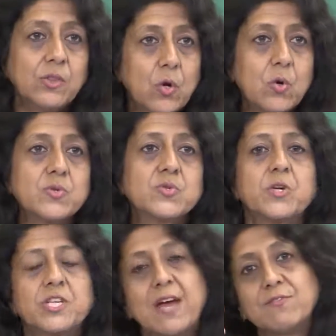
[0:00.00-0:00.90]
those
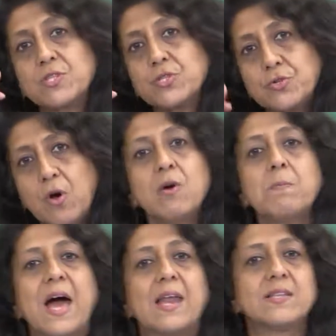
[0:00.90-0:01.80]
which have a
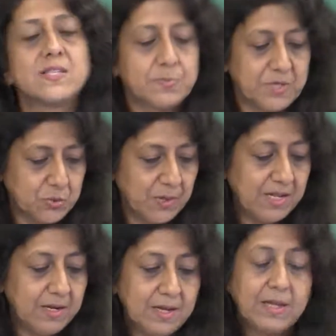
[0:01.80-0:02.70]
strong balance
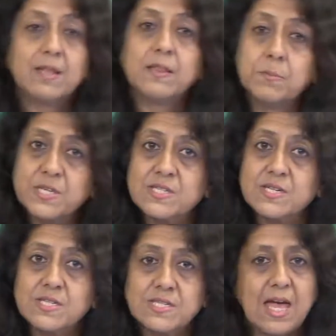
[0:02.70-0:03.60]
between the
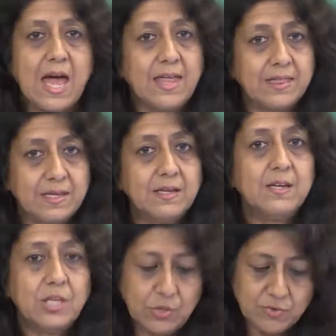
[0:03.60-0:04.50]
business and the
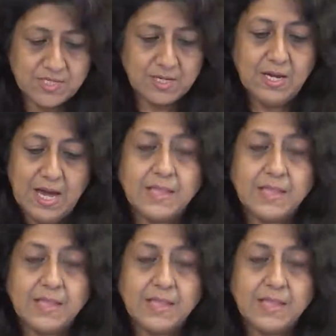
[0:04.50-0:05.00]
user.